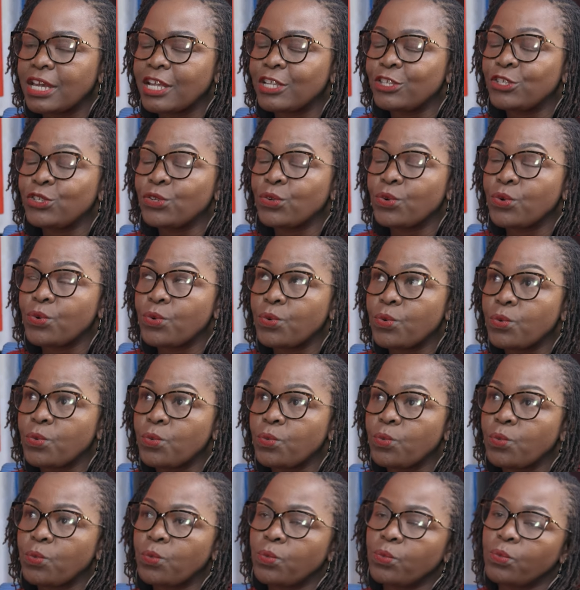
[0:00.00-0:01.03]
And
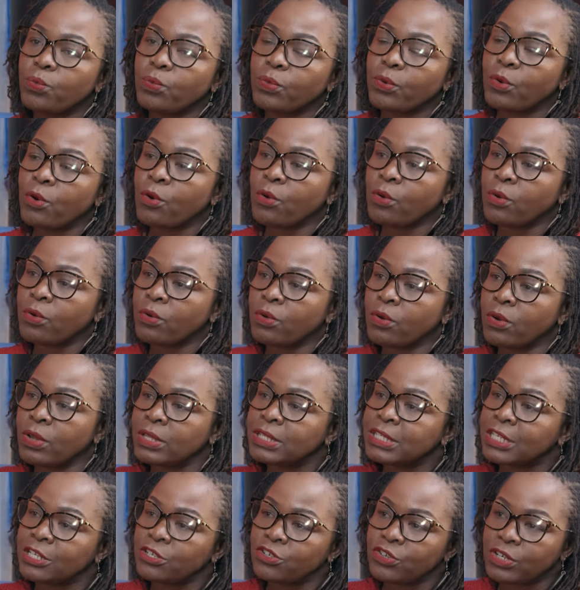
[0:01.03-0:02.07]
so
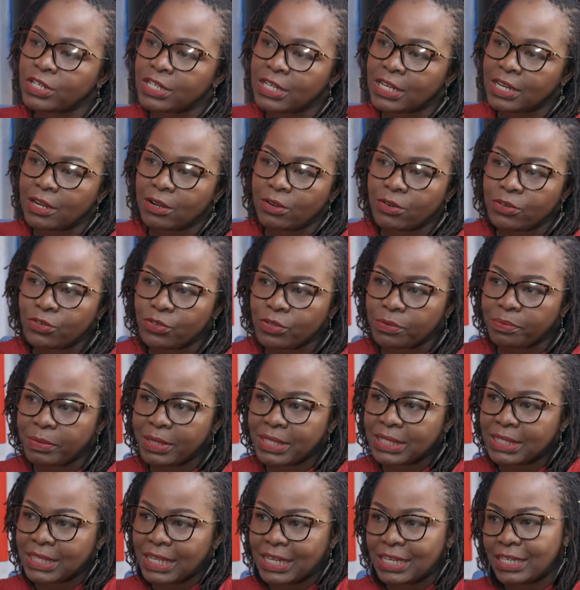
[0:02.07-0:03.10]
concentrated a lot with
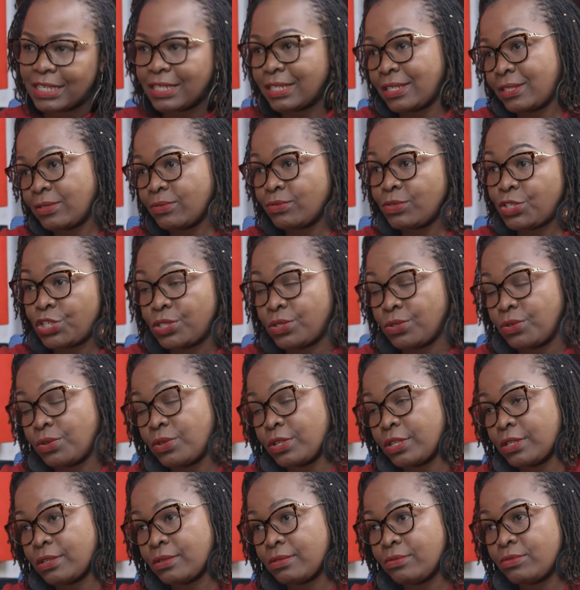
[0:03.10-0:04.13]
my studies, which is
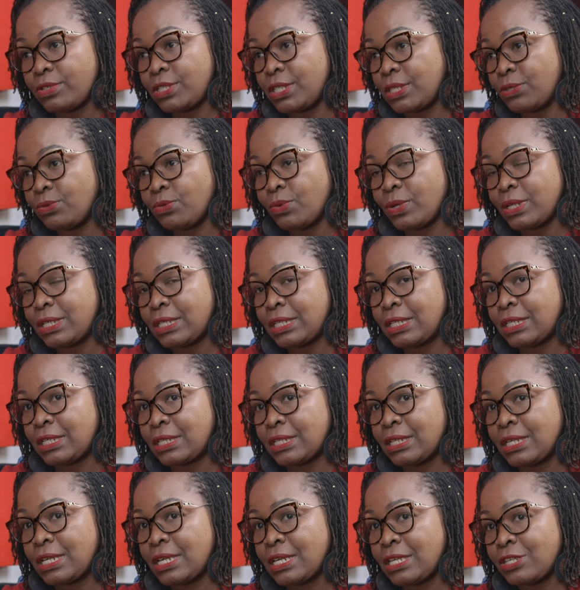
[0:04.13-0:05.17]
good, which is
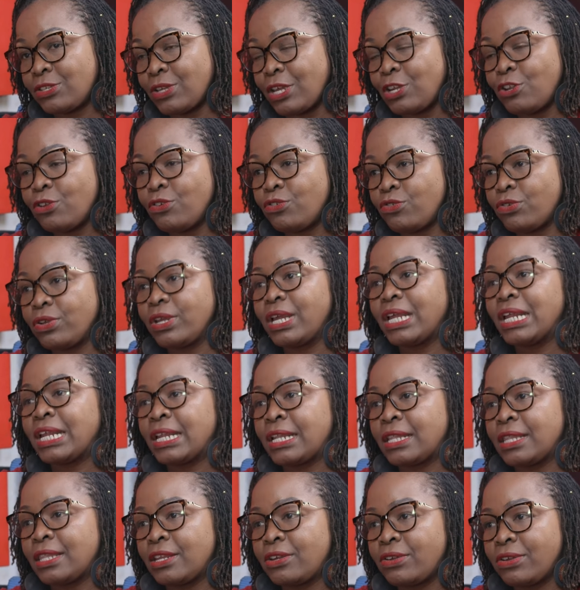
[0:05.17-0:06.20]
what, so I don't
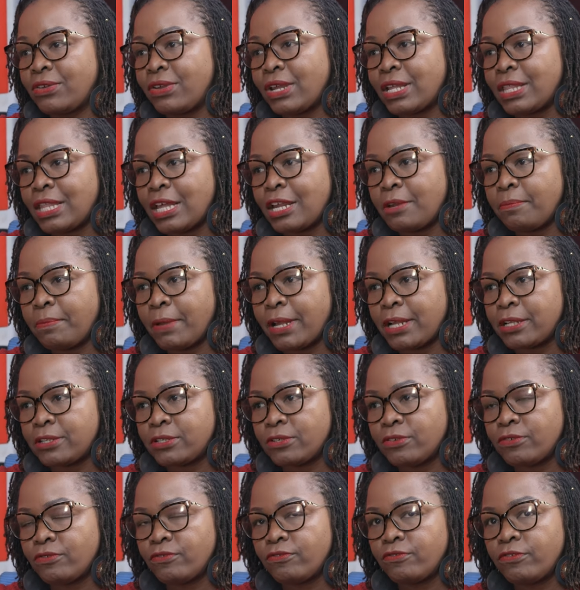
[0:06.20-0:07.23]
regret, regret that
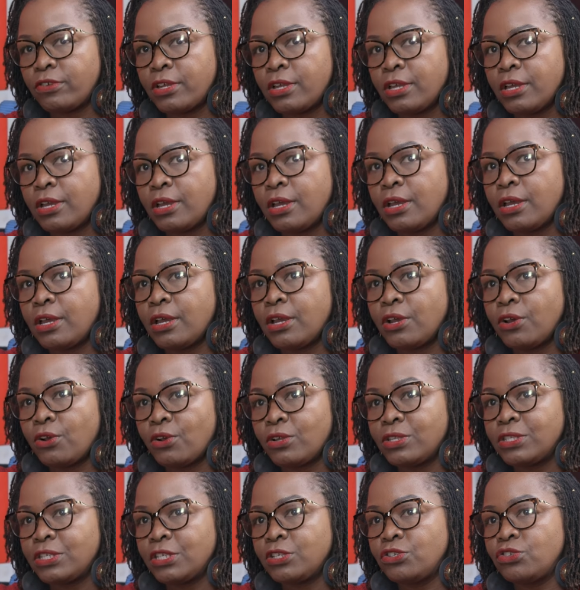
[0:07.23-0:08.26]
part of
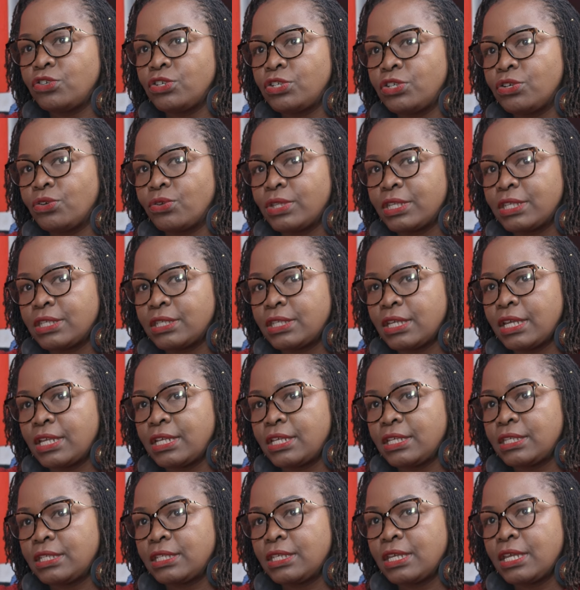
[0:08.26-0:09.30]
concentrating on the
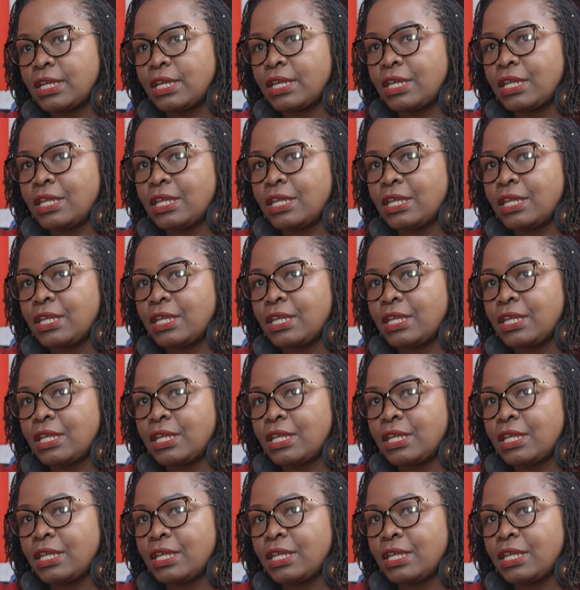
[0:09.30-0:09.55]
studies.